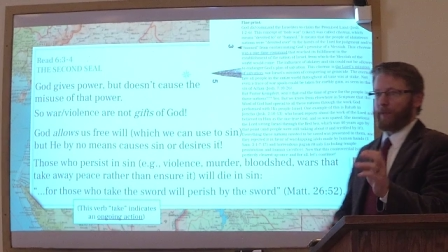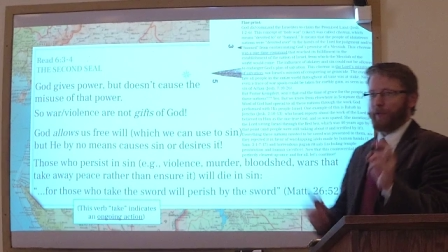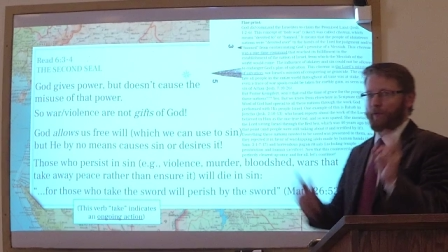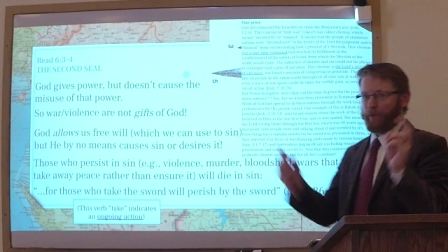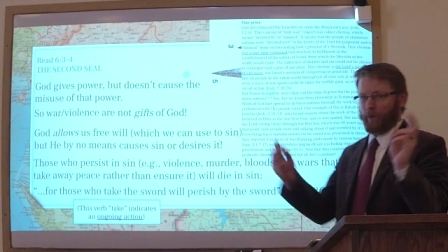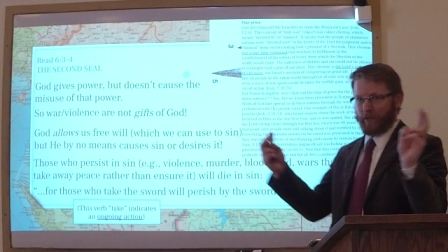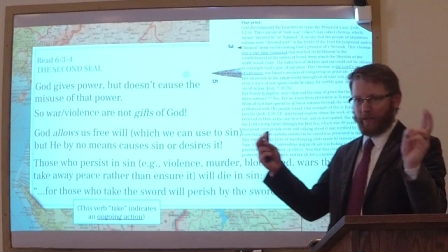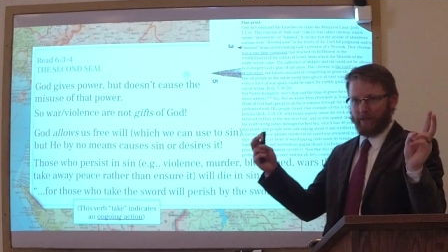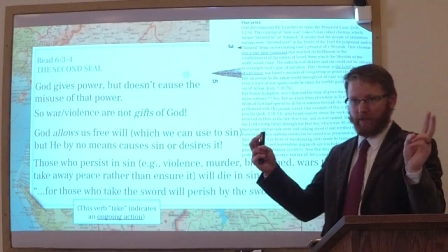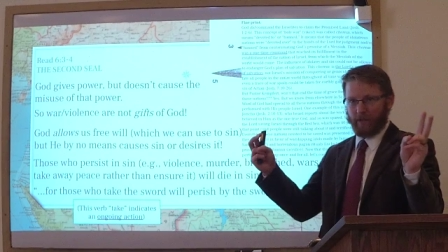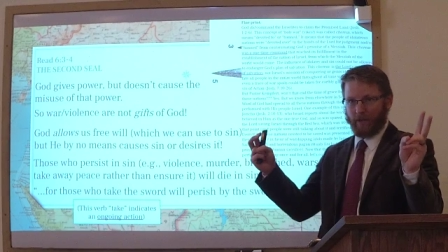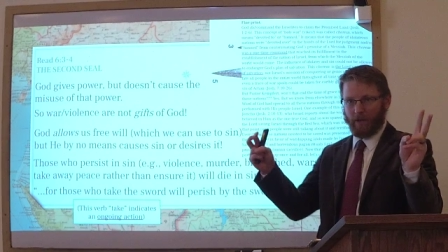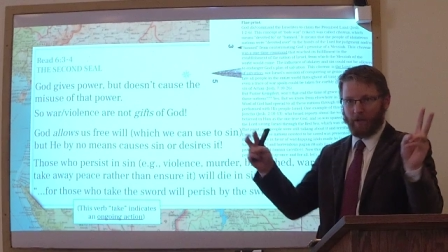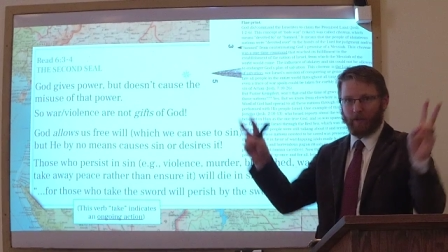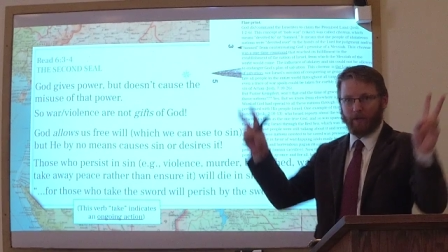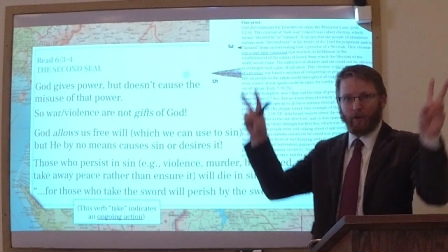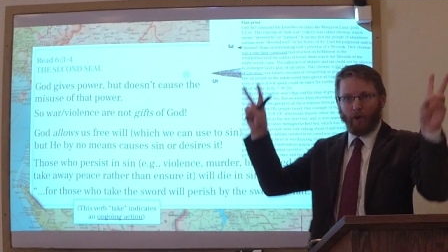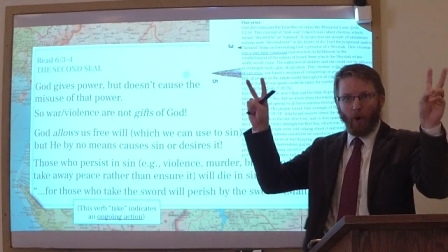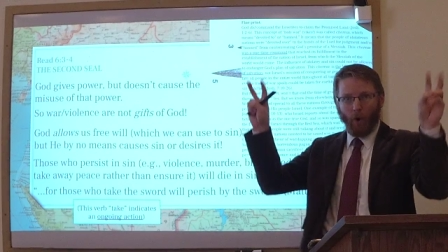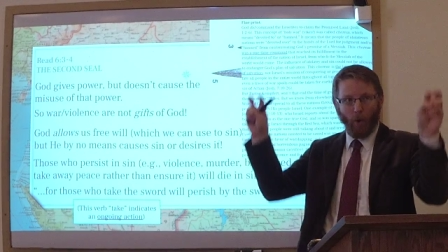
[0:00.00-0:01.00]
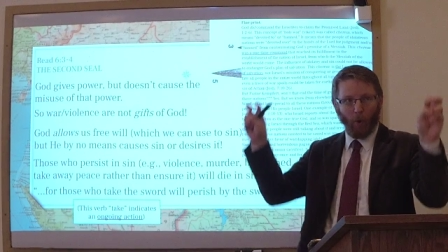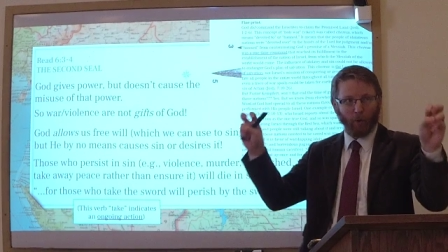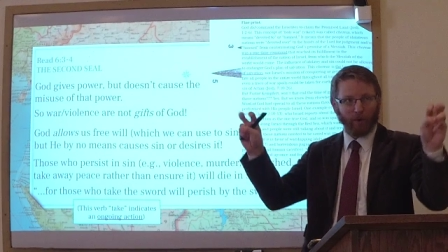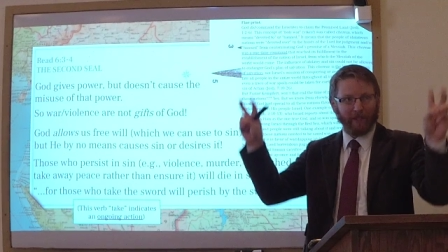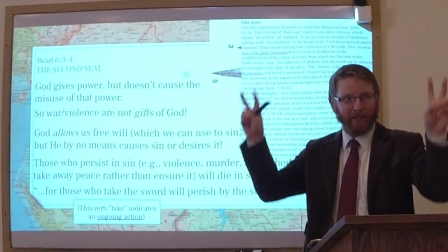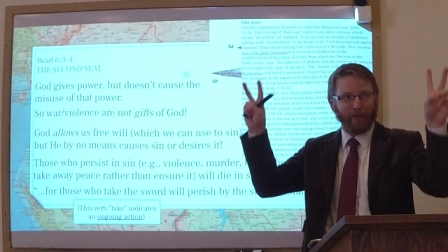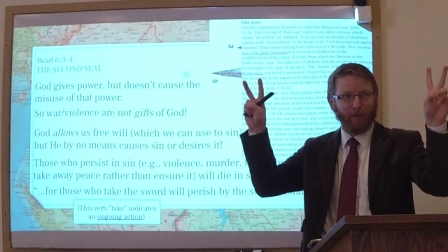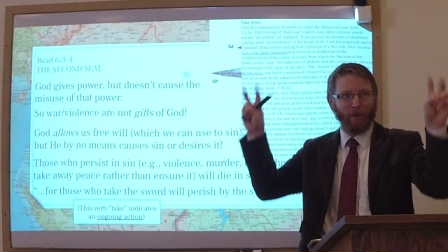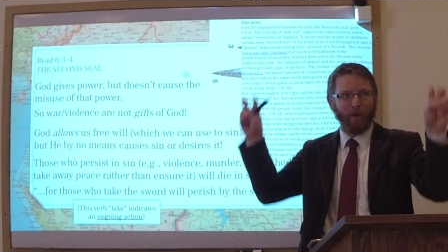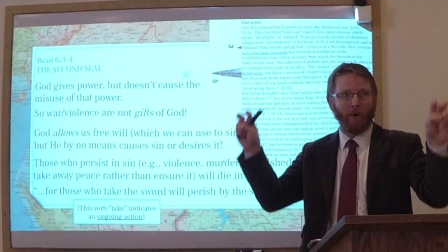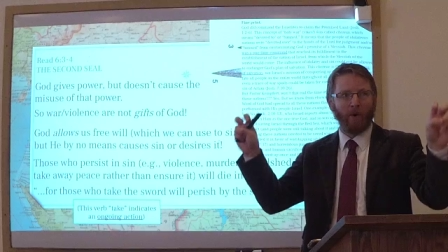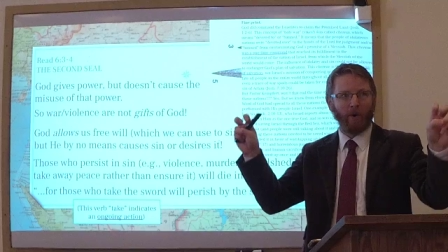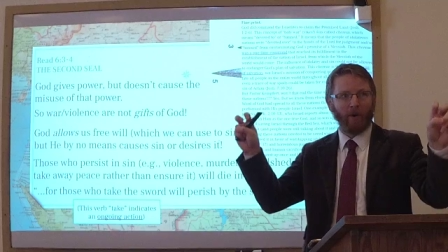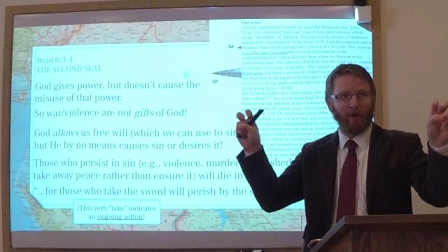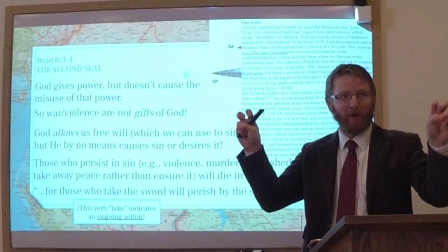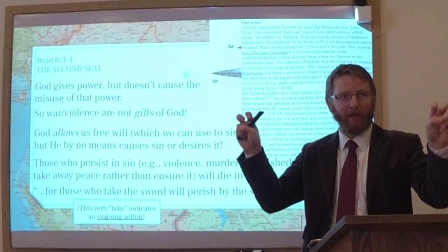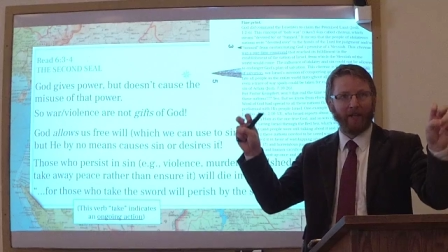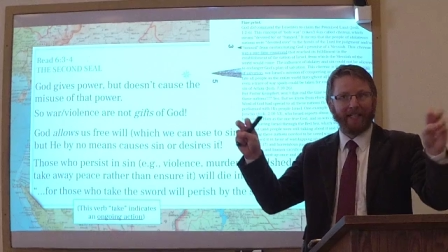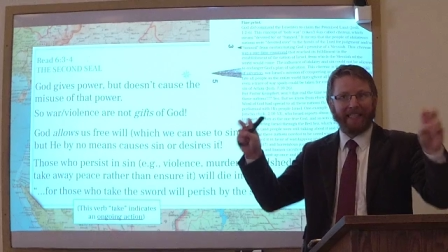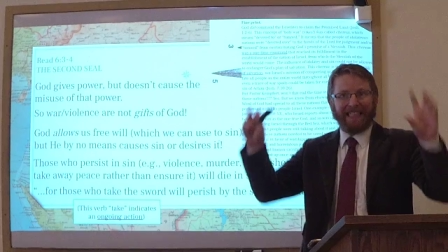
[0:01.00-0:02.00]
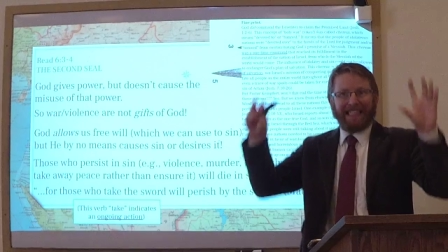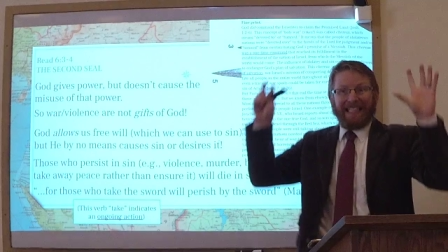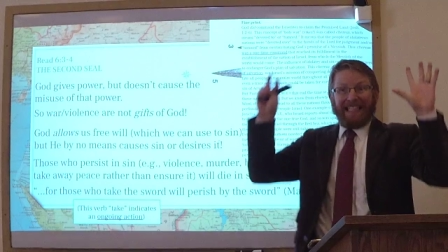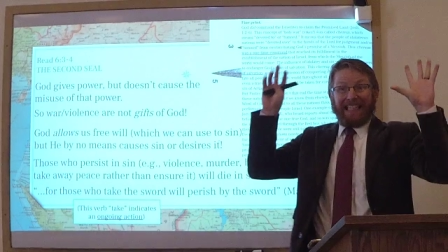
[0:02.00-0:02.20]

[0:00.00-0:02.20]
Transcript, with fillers: of what's called holy war.